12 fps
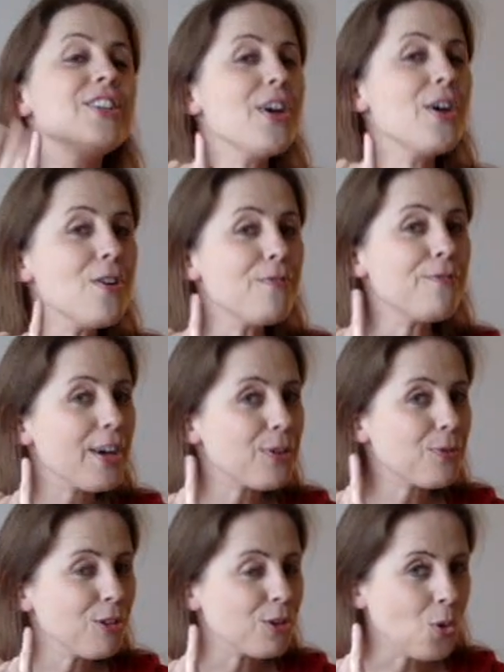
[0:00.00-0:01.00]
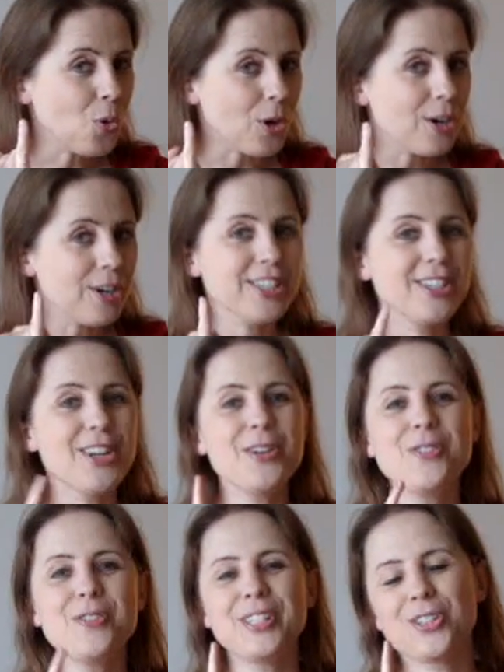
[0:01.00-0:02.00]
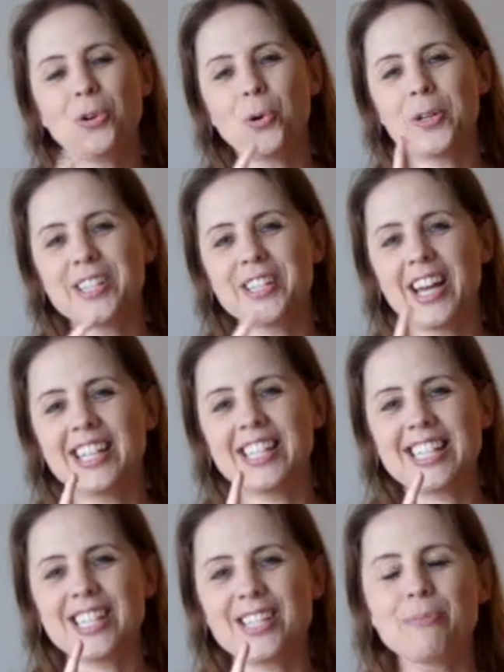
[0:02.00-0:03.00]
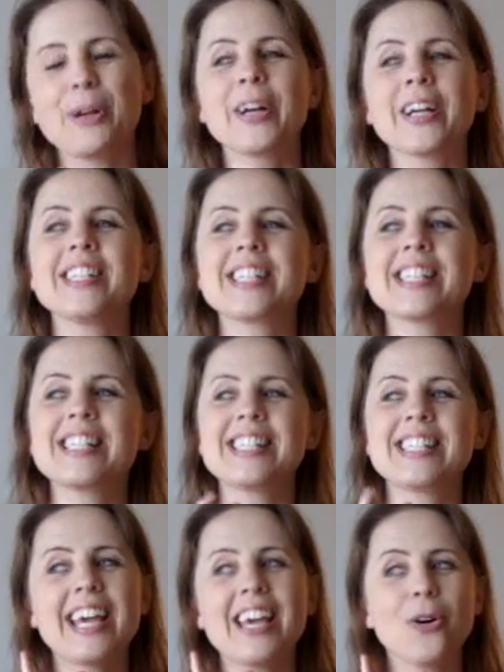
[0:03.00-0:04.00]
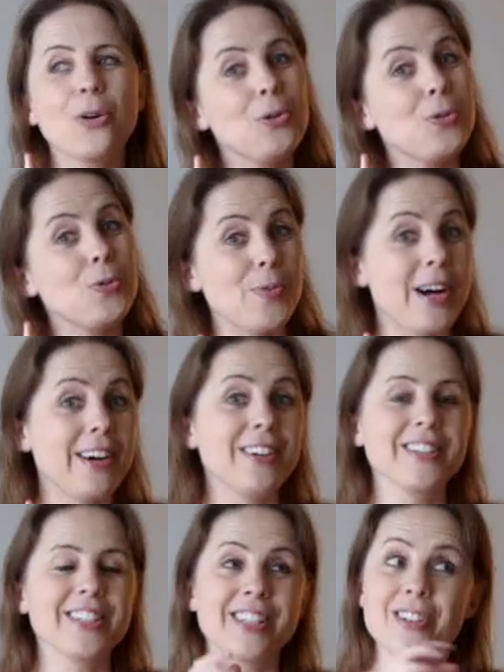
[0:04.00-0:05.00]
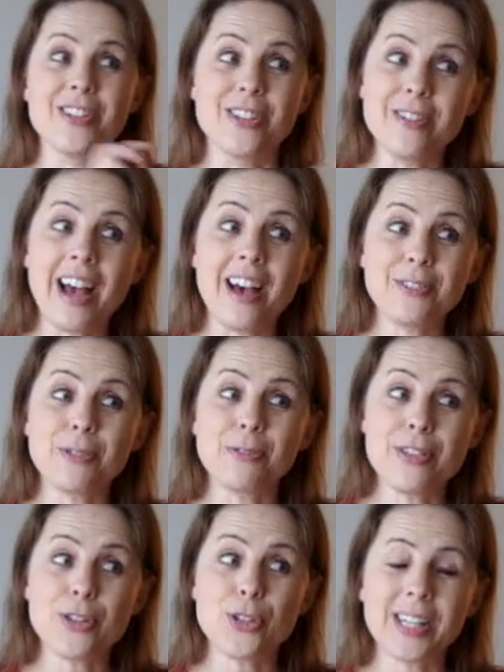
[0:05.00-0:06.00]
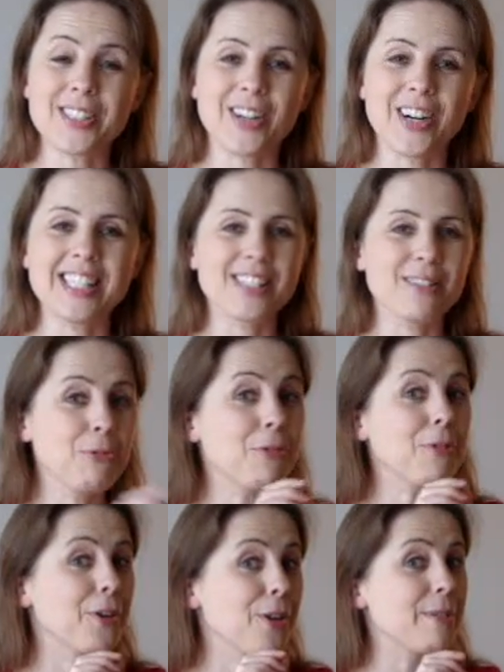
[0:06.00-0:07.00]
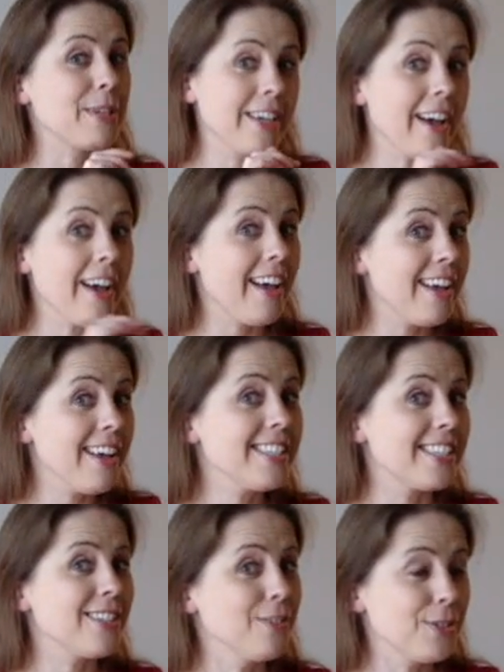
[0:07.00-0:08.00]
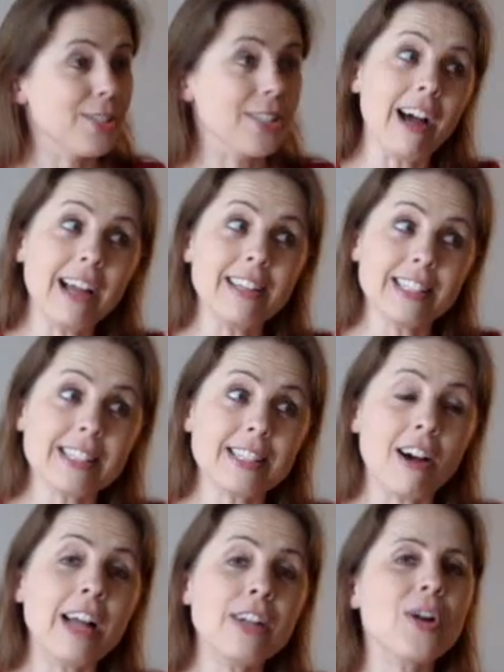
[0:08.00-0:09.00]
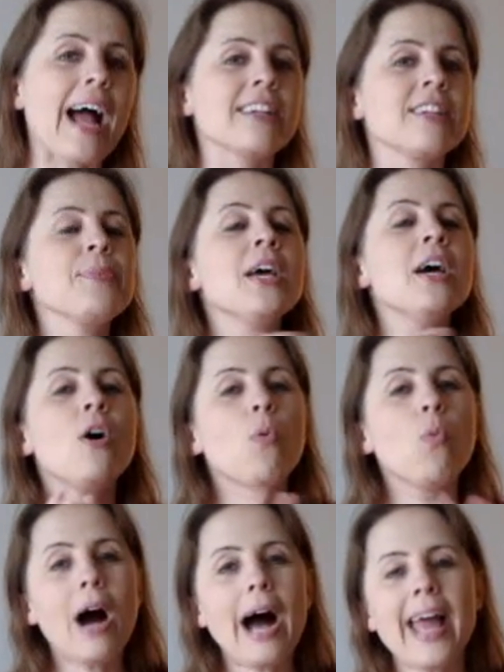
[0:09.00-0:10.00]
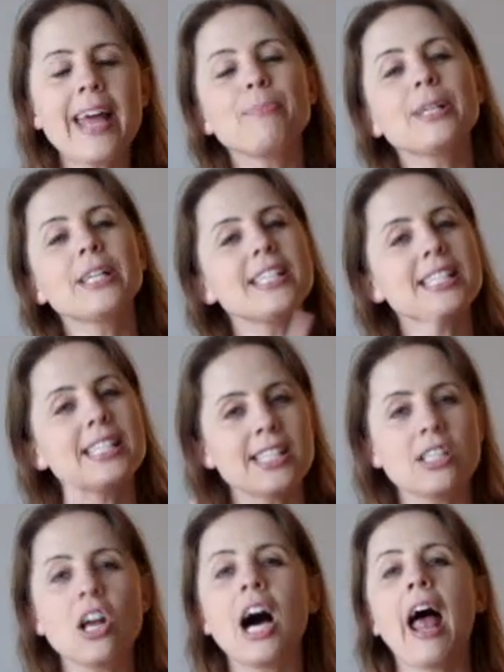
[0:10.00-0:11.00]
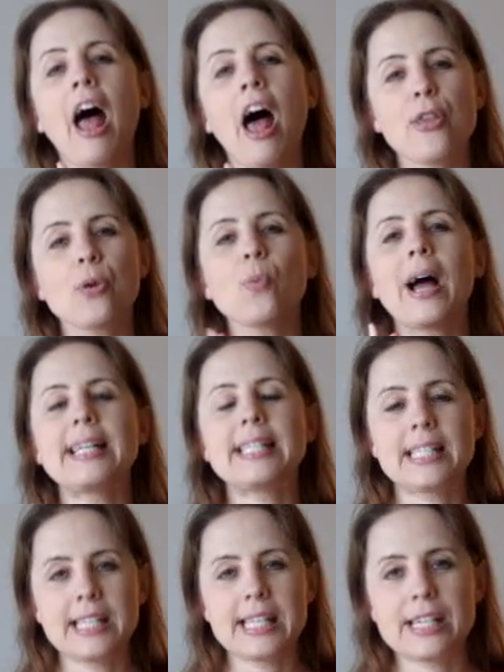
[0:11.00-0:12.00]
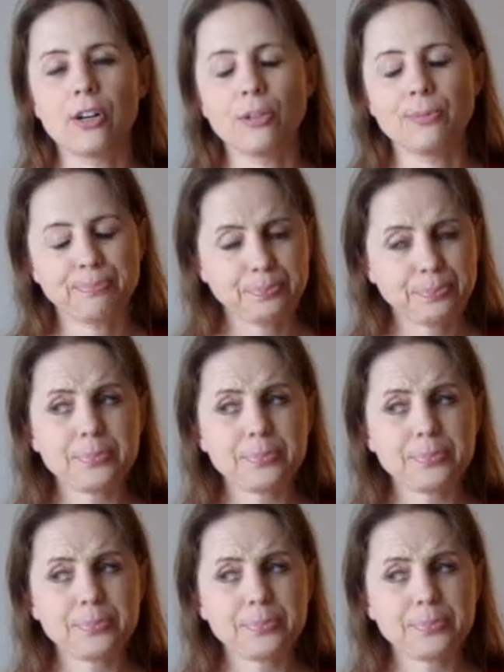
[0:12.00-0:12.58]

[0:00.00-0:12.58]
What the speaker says: no federal court, no court in the United States of America is going to say, oh, well, you have to run the drugs across the border because you signed this contract. Why? Because it's not otherwise legal.